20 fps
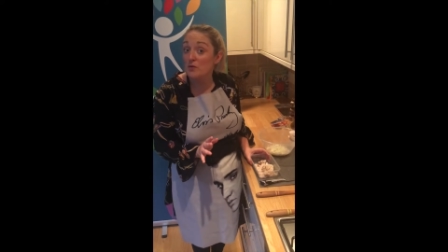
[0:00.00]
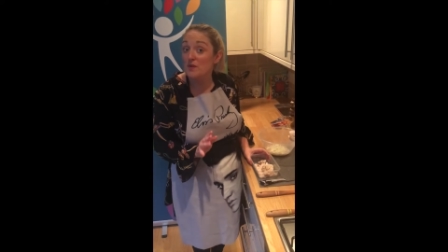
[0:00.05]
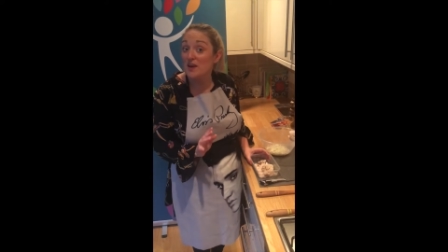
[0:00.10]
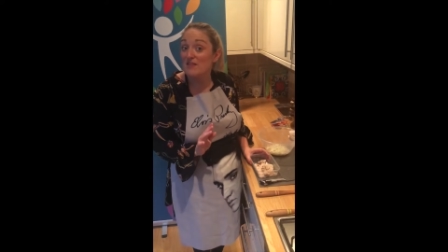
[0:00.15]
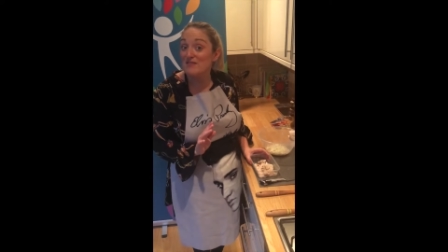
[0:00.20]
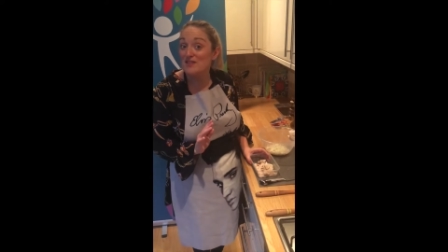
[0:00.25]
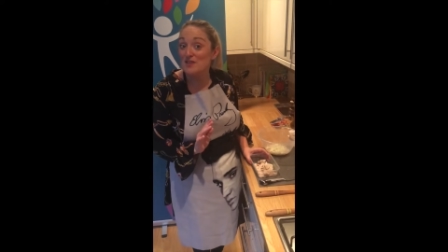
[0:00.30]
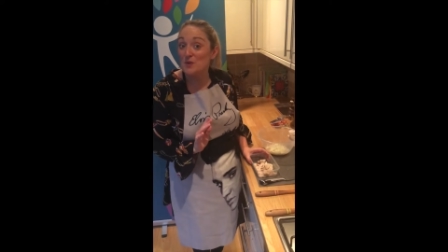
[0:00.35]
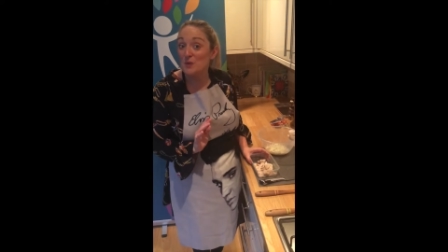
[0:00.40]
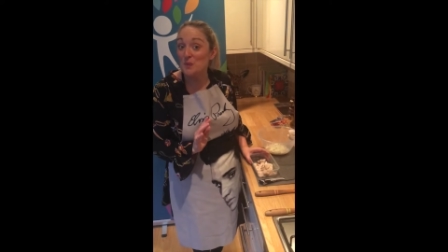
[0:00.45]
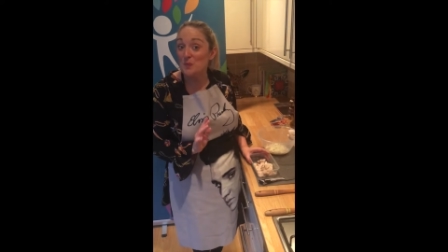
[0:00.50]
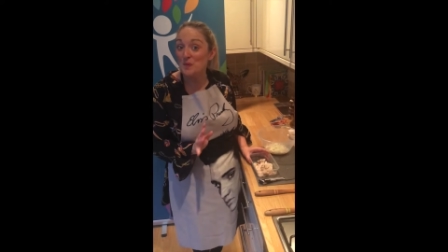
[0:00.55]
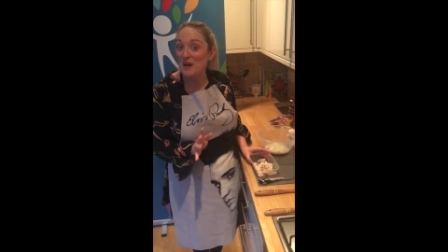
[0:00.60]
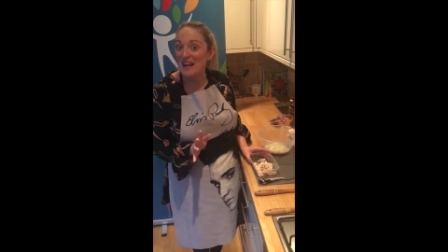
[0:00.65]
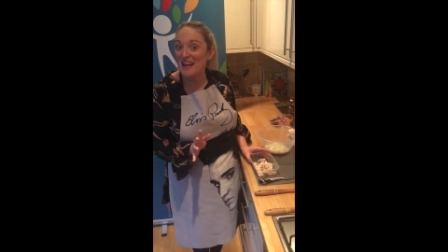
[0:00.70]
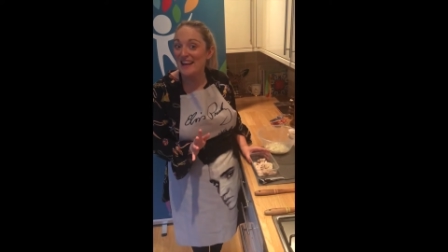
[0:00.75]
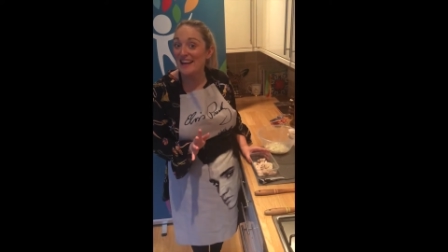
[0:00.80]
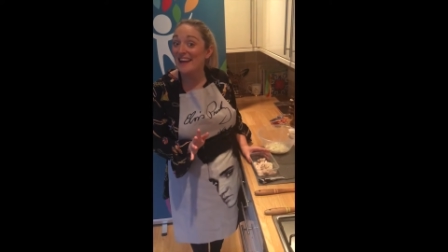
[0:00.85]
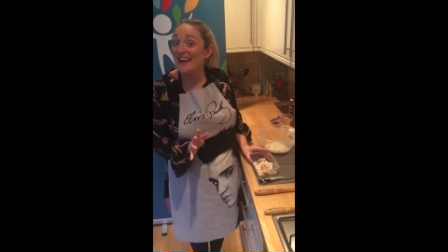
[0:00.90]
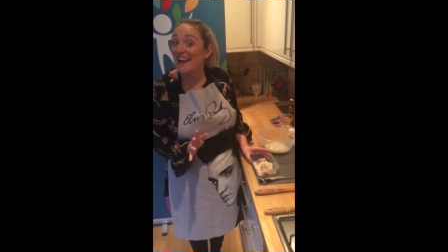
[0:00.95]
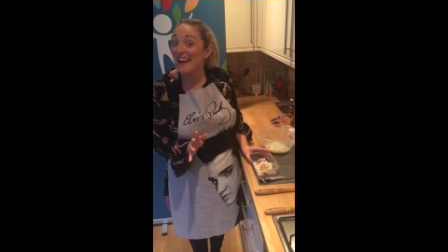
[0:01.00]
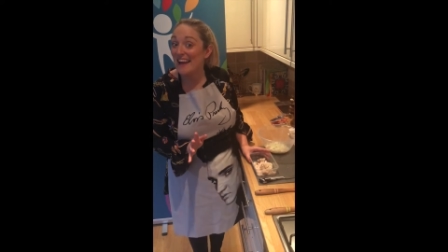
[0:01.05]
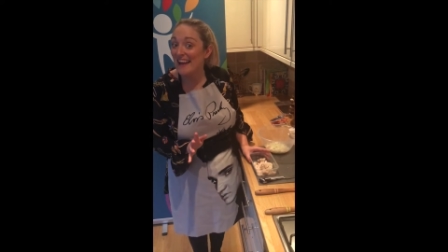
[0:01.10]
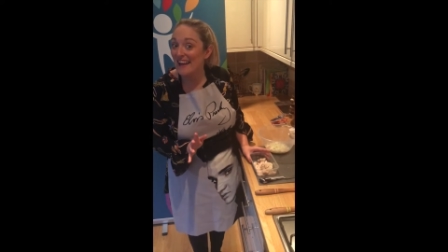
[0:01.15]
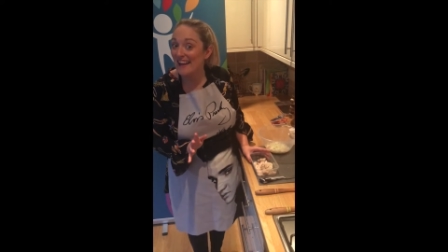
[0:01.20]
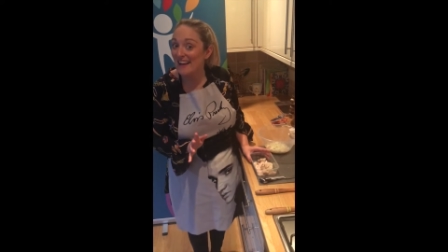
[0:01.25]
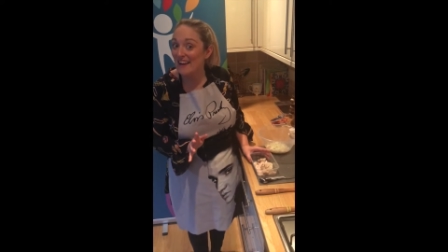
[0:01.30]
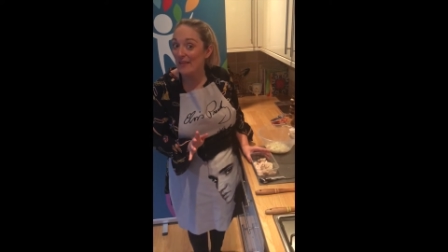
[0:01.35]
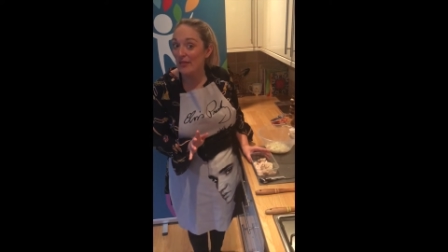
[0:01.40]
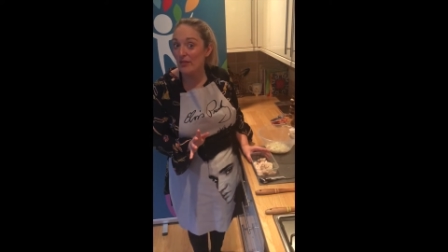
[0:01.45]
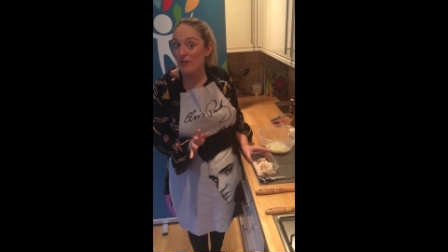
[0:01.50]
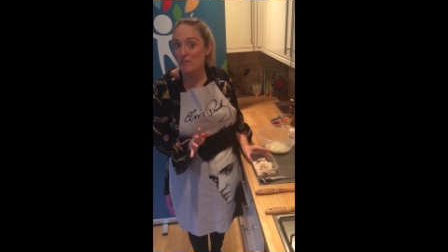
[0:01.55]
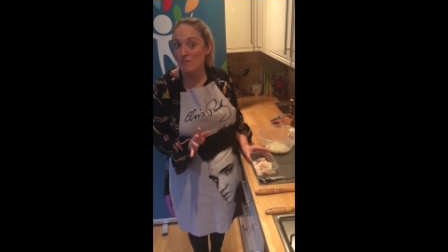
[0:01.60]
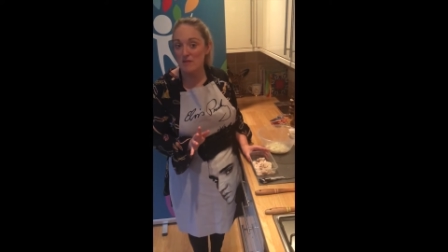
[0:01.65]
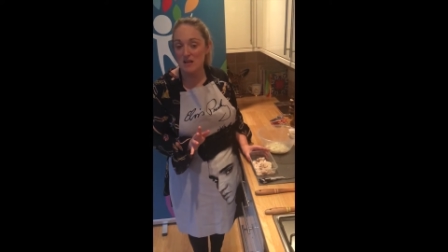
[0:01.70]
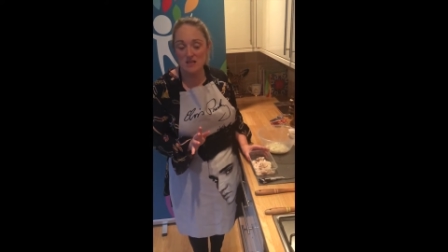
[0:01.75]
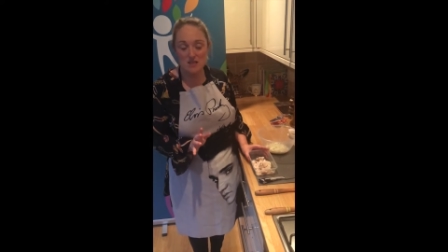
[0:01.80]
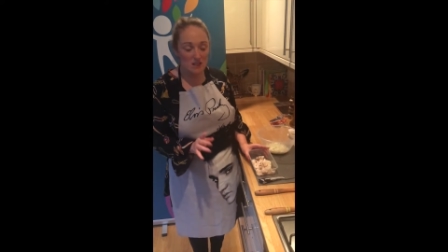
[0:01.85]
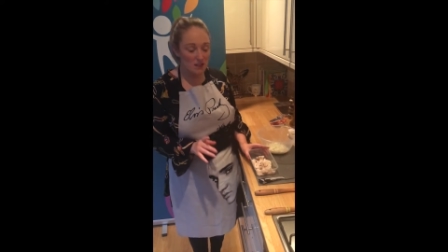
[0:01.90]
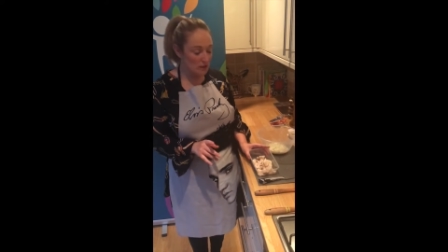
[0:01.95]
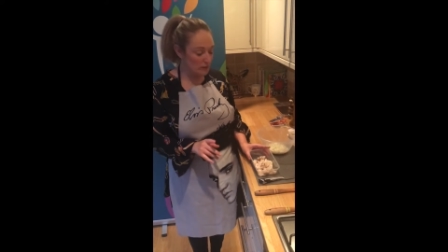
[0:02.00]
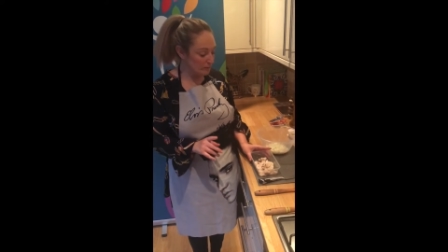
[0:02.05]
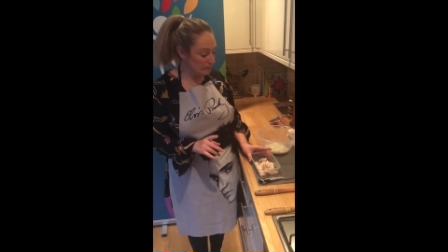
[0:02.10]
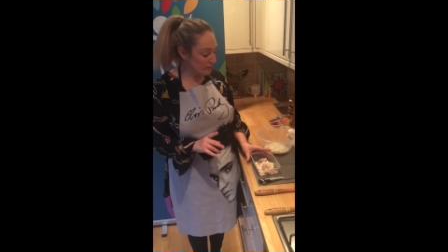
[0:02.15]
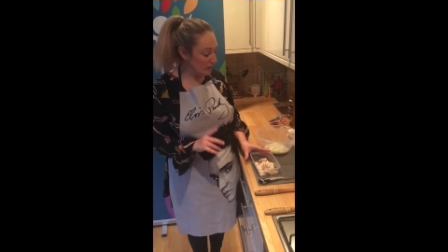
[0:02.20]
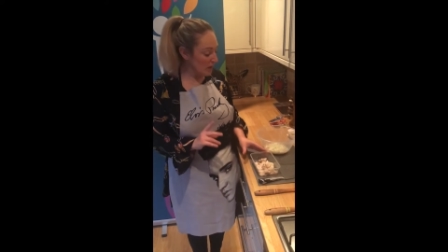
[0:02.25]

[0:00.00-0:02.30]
There is no pink in the middle.